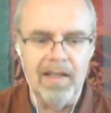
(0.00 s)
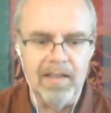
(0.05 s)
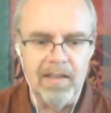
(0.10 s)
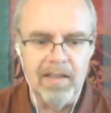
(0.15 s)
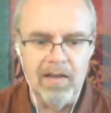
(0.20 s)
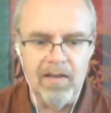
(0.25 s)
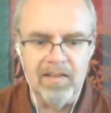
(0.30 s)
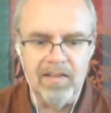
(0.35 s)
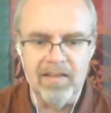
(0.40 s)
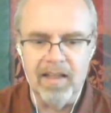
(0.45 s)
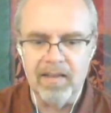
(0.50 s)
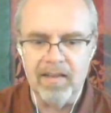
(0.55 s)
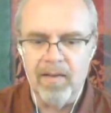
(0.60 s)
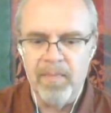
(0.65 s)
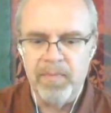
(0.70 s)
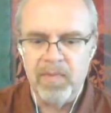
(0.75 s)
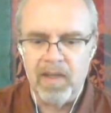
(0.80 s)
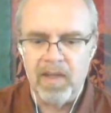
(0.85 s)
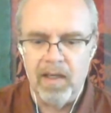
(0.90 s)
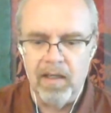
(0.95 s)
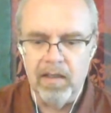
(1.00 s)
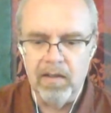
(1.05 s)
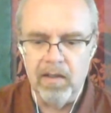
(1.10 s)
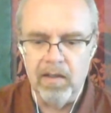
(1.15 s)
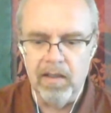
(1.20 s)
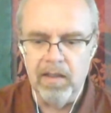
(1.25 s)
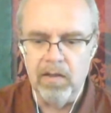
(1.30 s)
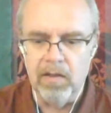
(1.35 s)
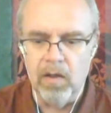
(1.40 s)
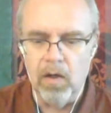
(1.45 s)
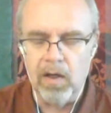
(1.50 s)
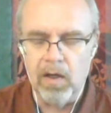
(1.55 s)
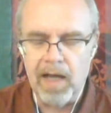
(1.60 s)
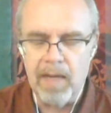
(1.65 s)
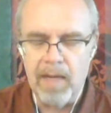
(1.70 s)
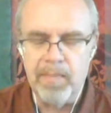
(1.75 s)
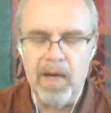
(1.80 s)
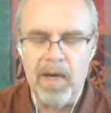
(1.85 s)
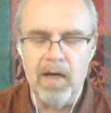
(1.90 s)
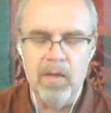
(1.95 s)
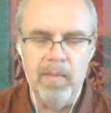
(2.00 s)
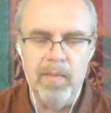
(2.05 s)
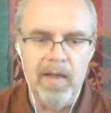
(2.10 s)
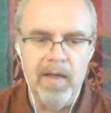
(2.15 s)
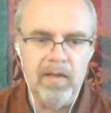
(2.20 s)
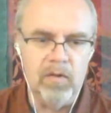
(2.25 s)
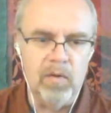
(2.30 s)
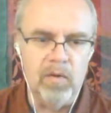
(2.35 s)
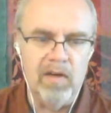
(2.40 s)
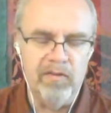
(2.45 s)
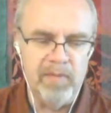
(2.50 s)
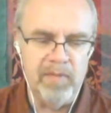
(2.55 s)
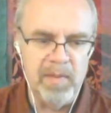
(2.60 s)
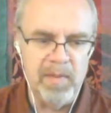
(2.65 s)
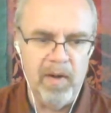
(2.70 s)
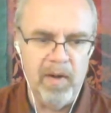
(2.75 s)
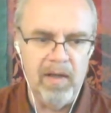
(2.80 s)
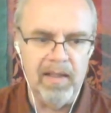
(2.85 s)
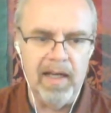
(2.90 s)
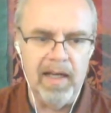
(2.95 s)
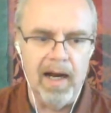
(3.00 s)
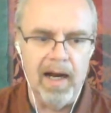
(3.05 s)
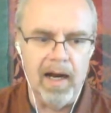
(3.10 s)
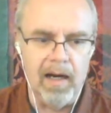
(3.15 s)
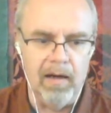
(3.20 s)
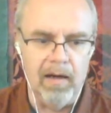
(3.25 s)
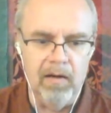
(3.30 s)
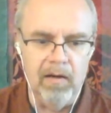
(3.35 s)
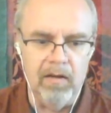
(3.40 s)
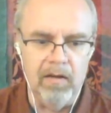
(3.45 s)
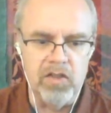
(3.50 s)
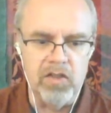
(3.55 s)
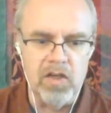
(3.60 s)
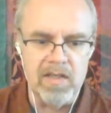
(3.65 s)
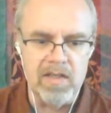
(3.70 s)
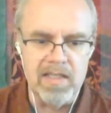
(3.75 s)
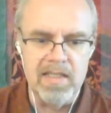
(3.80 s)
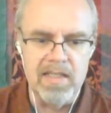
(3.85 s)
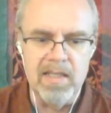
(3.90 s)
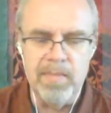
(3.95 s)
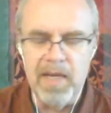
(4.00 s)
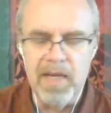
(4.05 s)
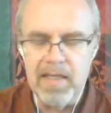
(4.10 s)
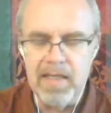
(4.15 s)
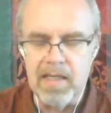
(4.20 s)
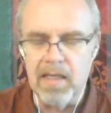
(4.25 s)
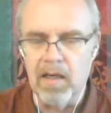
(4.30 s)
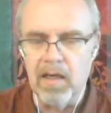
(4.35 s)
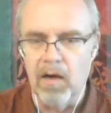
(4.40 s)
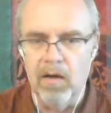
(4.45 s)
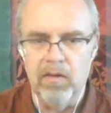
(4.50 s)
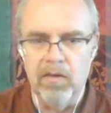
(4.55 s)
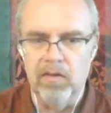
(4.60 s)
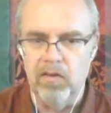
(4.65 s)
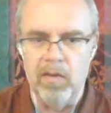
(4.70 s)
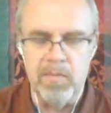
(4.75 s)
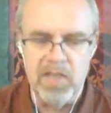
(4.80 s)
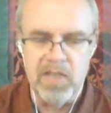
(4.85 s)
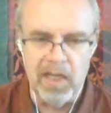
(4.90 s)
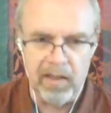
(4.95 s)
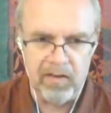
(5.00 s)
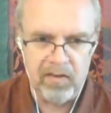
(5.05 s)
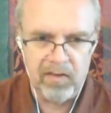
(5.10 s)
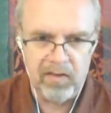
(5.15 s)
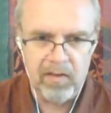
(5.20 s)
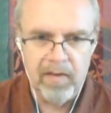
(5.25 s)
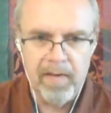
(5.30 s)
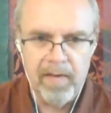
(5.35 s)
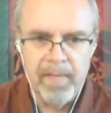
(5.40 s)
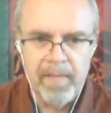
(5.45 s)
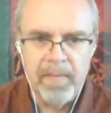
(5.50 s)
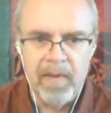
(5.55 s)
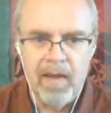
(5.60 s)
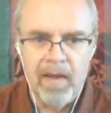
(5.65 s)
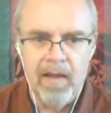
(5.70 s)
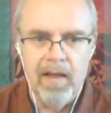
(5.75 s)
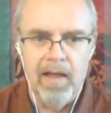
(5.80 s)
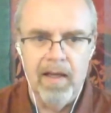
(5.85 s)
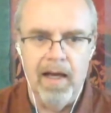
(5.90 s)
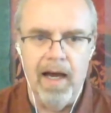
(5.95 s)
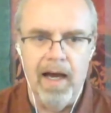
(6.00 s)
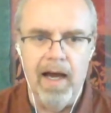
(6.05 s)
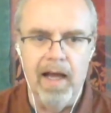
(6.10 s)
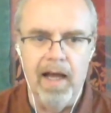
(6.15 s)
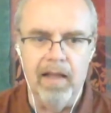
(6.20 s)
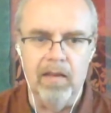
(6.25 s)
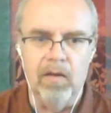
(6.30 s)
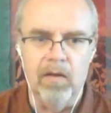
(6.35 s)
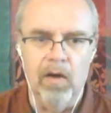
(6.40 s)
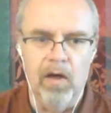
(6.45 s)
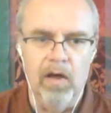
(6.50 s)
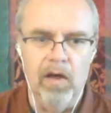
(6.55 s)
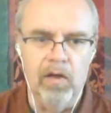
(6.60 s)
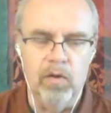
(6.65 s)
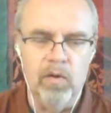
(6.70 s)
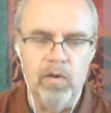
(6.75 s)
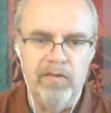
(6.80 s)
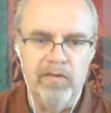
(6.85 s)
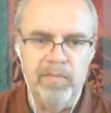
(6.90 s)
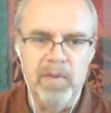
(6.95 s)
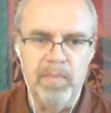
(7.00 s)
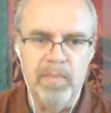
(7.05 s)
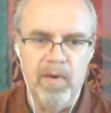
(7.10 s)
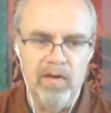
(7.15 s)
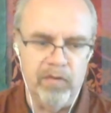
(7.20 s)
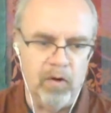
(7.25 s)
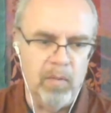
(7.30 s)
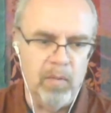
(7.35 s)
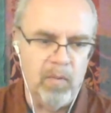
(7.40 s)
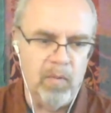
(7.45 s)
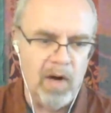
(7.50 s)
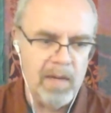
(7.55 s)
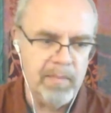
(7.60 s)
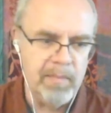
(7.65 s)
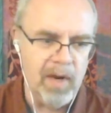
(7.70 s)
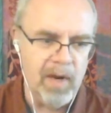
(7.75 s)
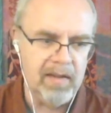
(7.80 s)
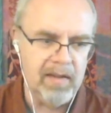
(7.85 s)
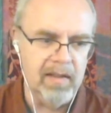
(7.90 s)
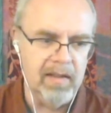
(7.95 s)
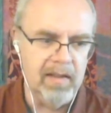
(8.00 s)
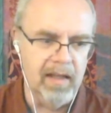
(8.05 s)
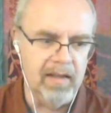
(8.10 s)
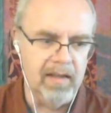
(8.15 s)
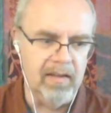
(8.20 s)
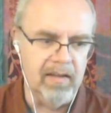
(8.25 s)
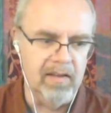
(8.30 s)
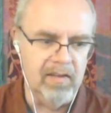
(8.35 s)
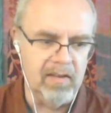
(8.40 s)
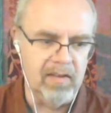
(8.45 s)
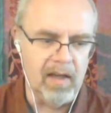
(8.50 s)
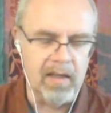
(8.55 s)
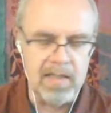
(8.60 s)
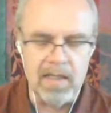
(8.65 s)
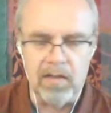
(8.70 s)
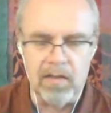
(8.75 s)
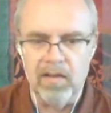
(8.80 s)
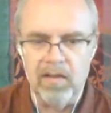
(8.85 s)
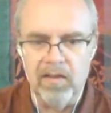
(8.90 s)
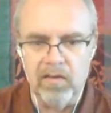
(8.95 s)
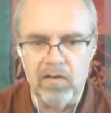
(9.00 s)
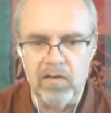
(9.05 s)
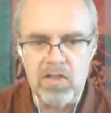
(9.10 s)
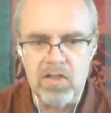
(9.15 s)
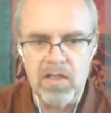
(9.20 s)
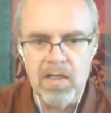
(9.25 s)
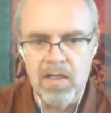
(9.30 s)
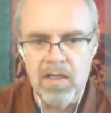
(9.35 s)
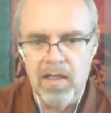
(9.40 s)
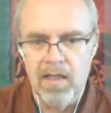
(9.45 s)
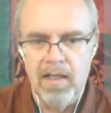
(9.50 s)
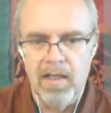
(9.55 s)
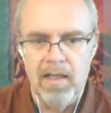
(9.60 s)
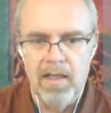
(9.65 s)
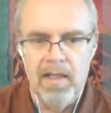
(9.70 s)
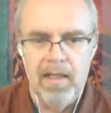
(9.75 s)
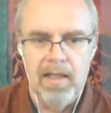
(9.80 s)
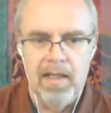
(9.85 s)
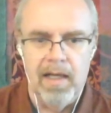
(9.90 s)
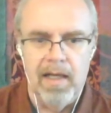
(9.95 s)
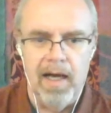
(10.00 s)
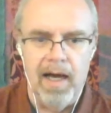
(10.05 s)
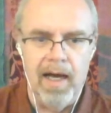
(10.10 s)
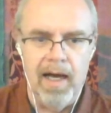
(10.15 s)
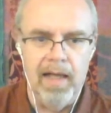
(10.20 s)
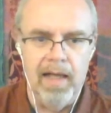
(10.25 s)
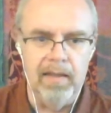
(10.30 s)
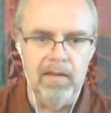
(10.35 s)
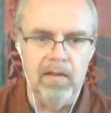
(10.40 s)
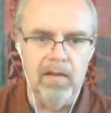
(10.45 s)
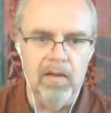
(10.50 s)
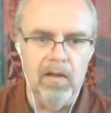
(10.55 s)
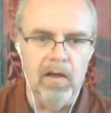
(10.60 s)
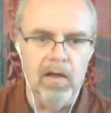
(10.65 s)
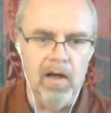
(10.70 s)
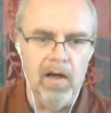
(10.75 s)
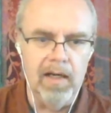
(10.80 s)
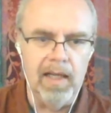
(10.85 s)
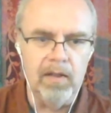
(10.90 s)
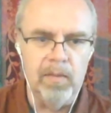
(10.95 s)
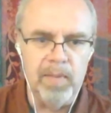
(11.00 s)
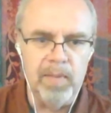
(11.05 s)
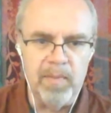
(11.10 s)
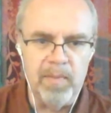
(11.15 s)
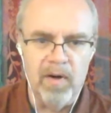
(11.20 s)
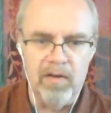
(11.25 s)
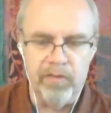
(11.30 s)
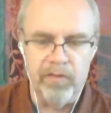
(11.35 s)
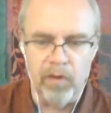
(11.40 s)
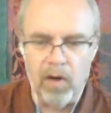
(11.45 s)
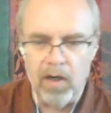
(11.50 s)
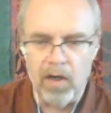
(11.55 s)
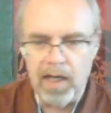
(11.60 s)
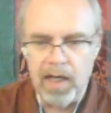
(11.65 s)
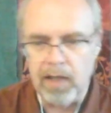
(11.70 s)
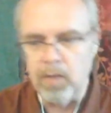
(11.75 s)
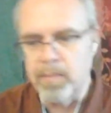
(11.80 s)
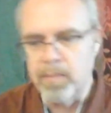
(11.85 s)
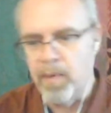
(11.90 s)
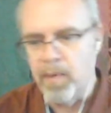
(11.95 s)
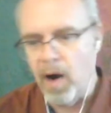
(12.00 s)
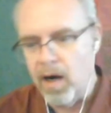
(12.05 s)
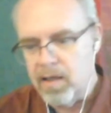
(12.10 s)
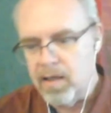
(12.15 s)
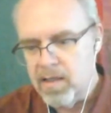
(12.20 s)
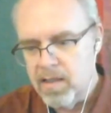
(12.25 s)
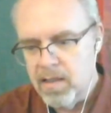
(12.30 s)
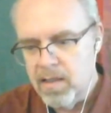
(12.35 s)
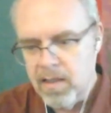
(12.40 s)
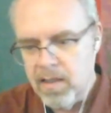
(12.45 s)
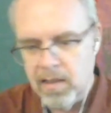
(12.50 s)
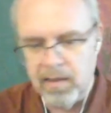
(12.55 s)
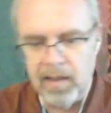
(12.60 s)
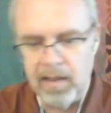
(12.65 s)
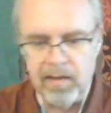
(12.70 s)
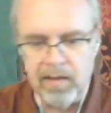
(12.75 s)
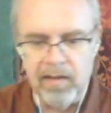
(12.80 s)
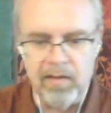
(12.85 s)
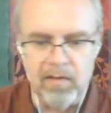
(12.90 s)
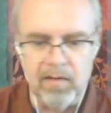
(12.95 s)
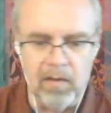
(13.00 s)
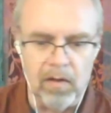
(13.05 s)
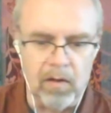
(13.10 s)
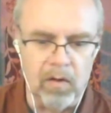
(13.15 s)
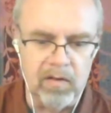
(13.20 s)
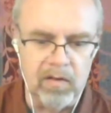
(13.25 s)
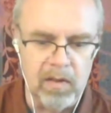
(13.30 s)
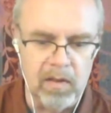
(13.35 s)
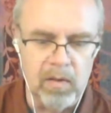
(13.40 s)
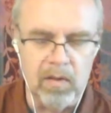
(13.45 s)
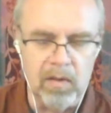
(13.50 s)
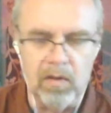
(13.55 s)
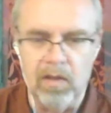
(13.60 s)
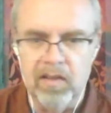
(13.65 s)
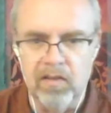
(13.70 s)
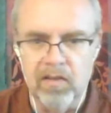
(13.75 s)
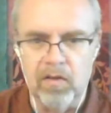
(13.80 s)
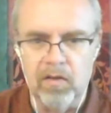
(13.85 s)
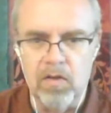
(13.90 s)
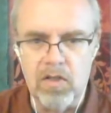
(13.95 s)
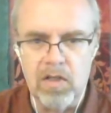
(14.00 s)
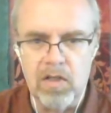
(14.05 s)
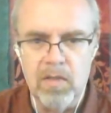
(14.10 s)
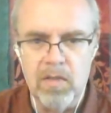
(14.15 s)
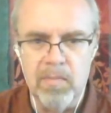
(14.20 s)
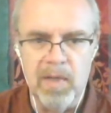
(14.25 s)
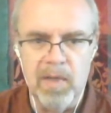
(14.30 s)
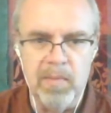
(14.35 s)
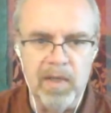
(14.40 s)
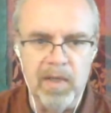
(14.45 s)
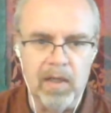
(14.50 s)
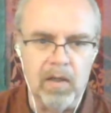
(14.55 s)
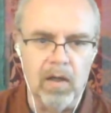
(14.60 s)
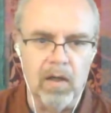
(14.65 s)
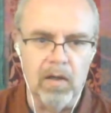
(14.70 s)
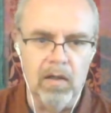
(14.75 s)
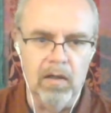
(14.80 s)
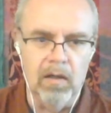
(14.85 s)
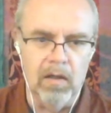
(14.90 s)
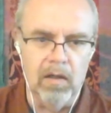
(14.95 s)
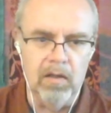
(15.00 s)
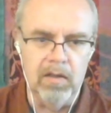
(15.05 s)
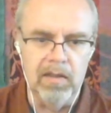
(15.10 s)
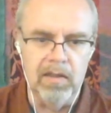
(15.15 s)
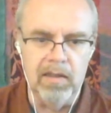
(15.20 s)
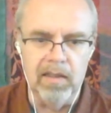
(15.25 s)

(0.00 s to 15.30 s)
the idea is that in the in the local parliament, you have people that are uh, just debating on subjects. And uh, you have people from one party that is starting the discussion, and uh, another people for another party that is uh, continuing the discussion, maybe co uh,